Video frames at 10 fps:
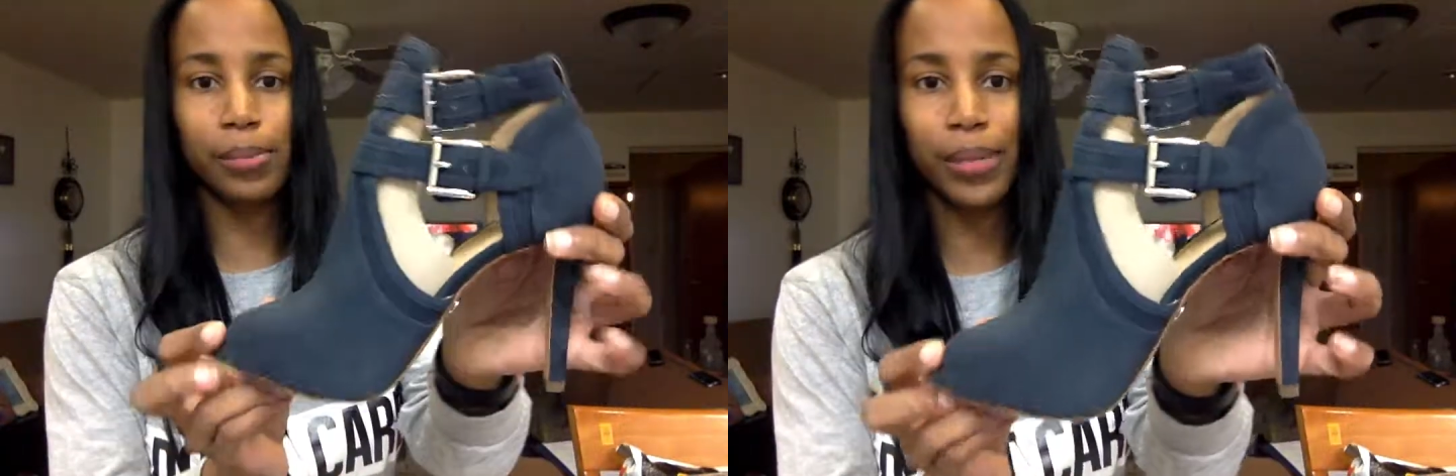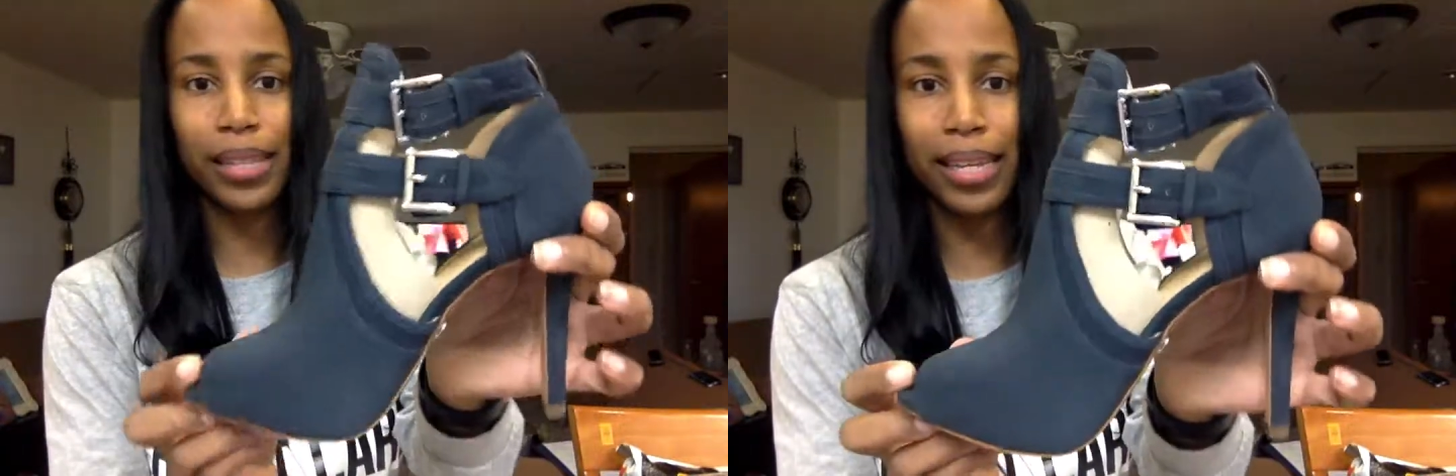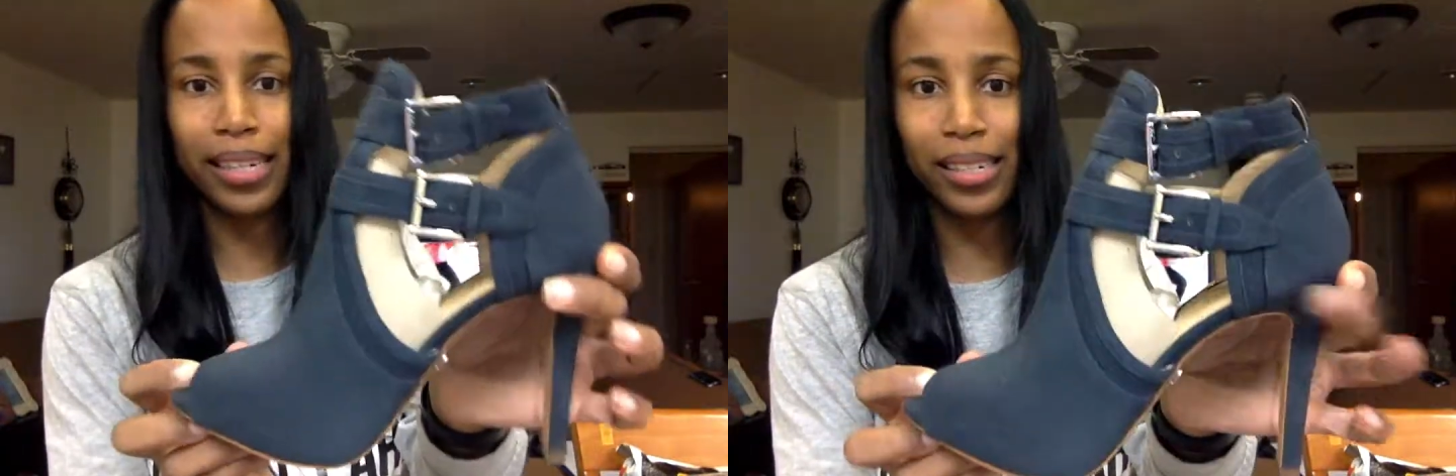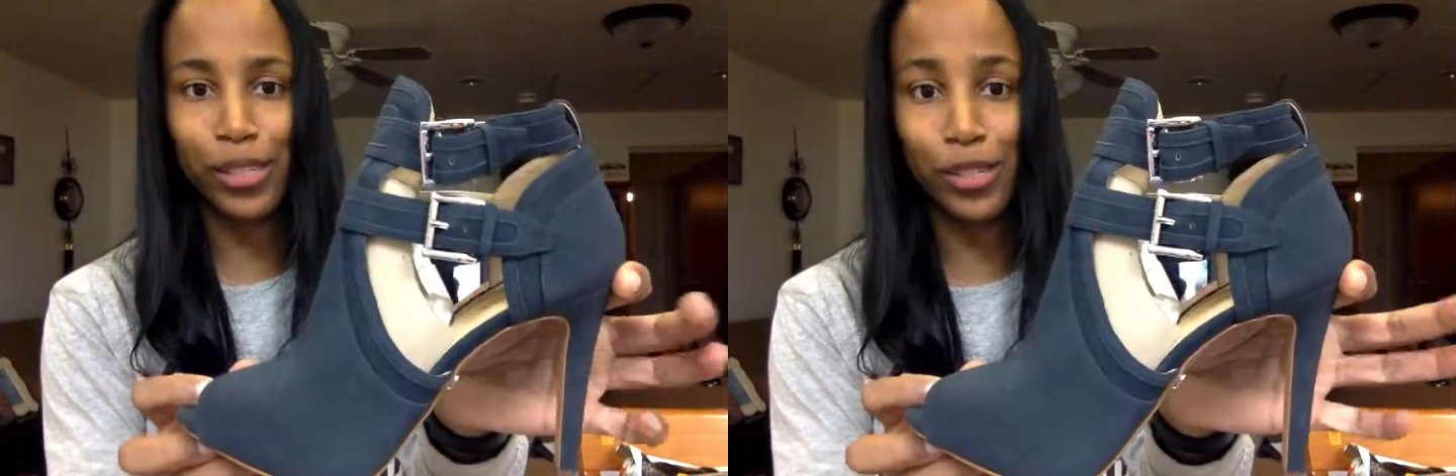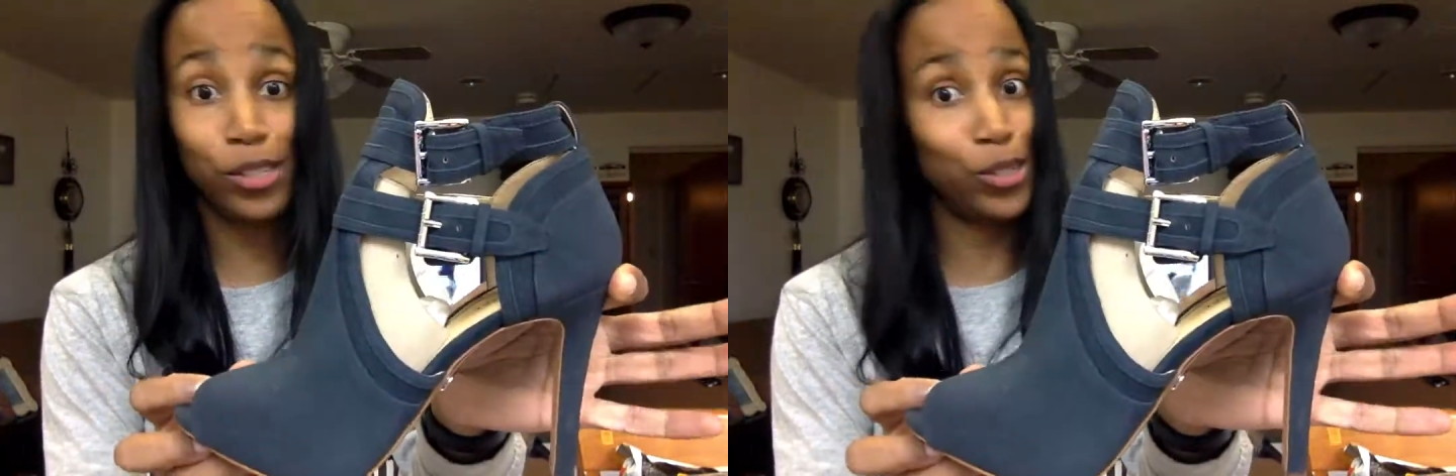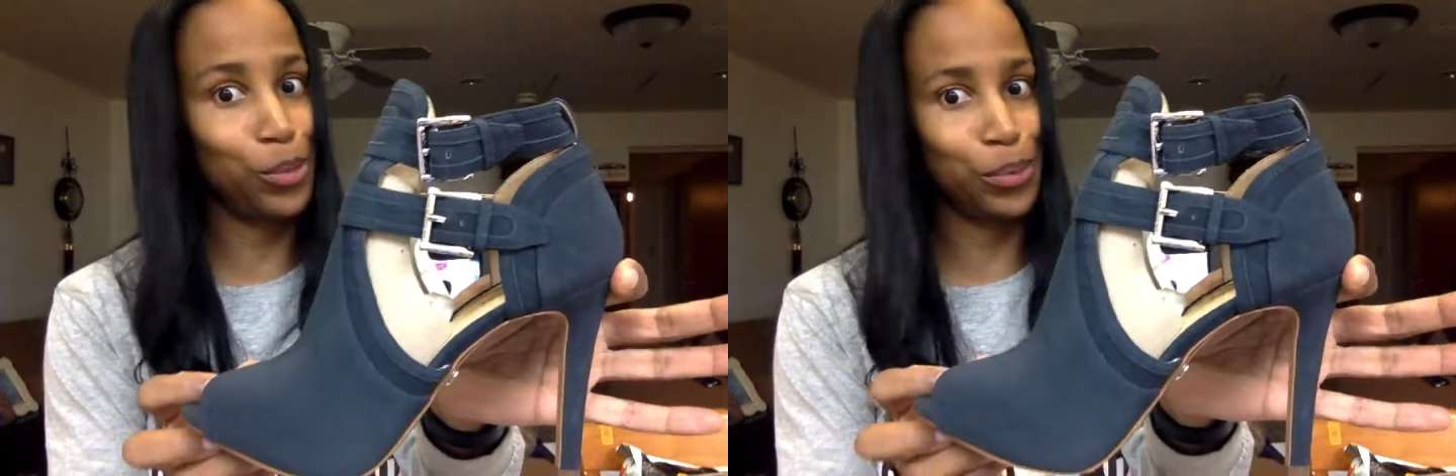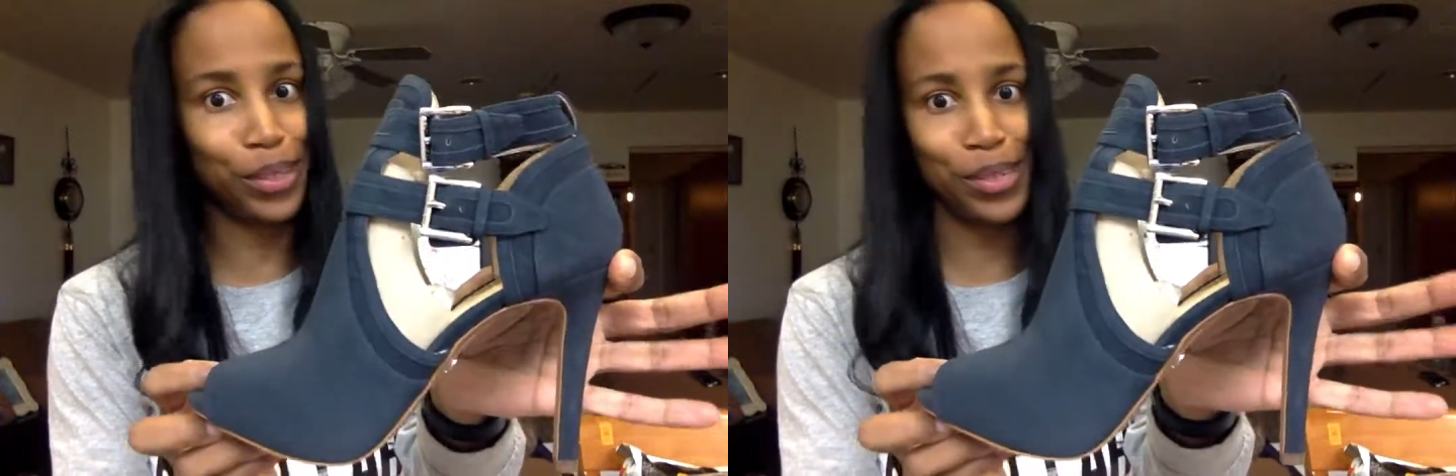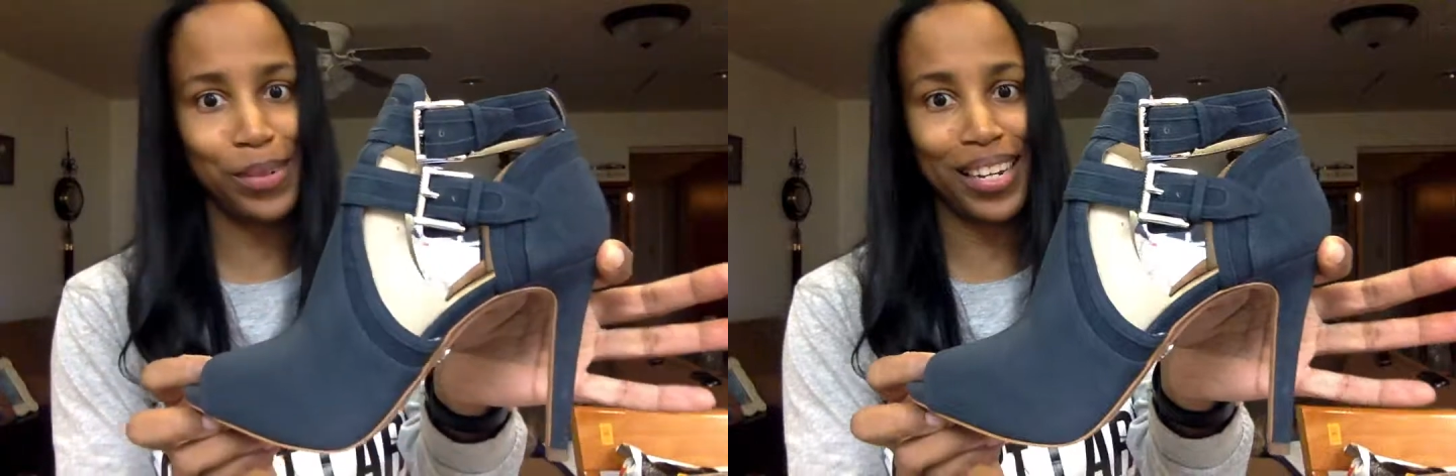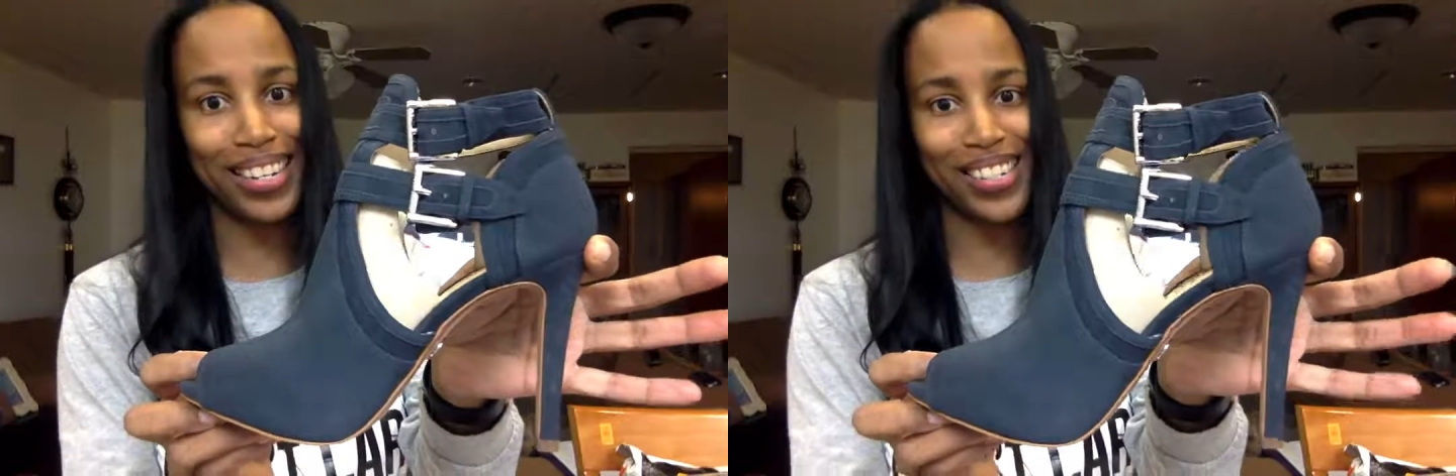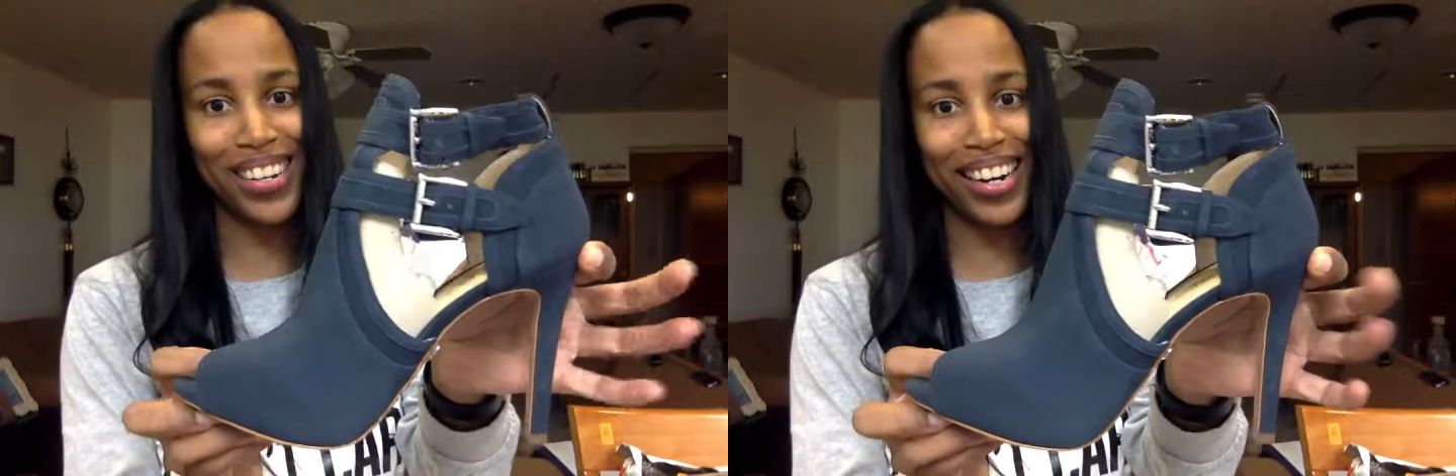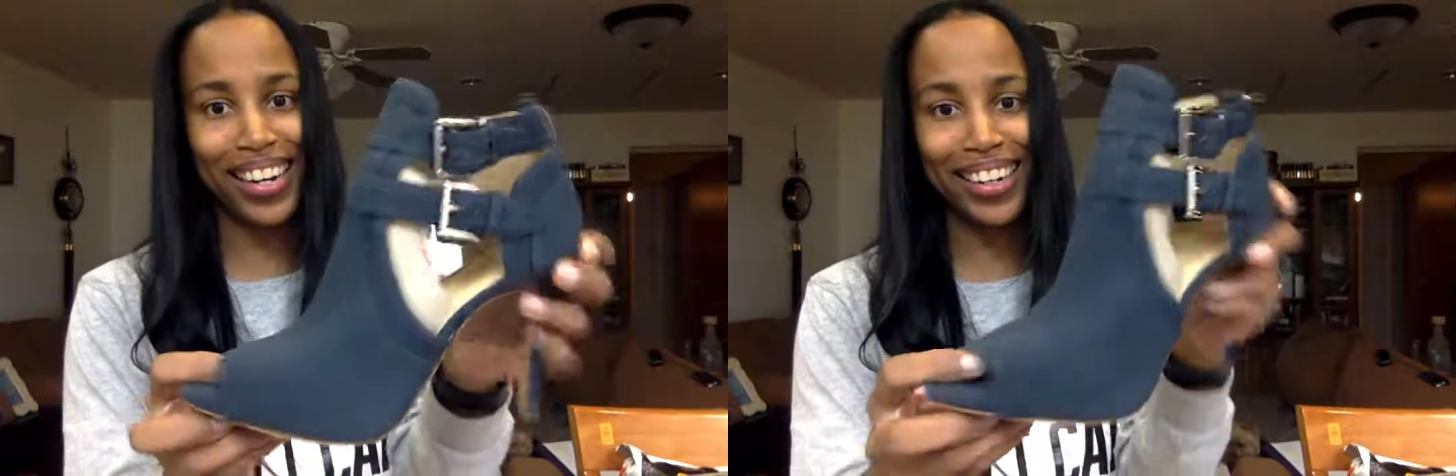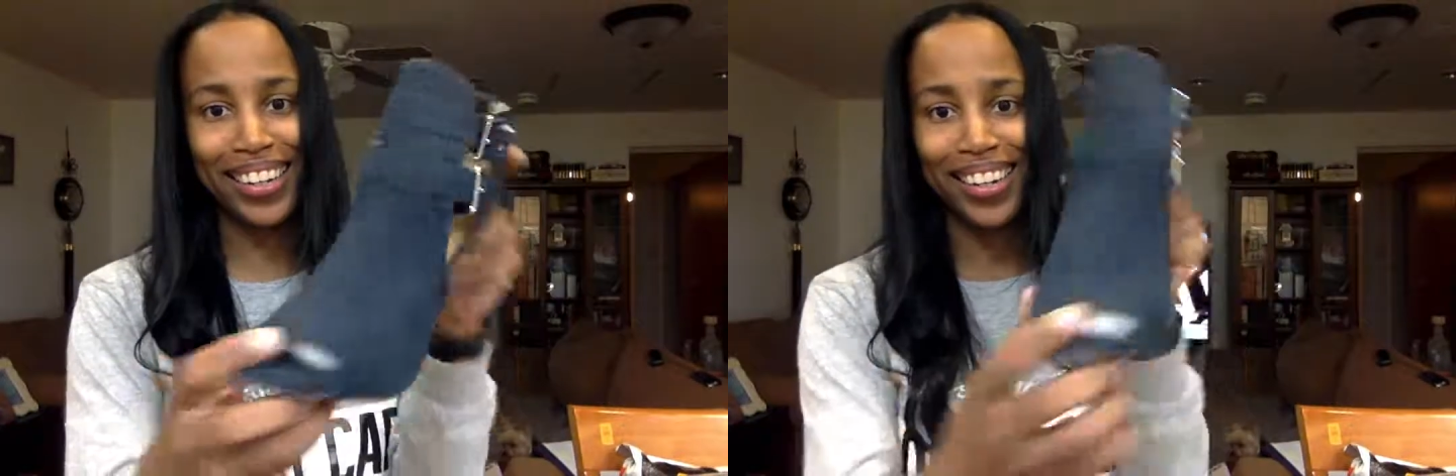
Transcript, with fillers: but they are super cute, guys, right?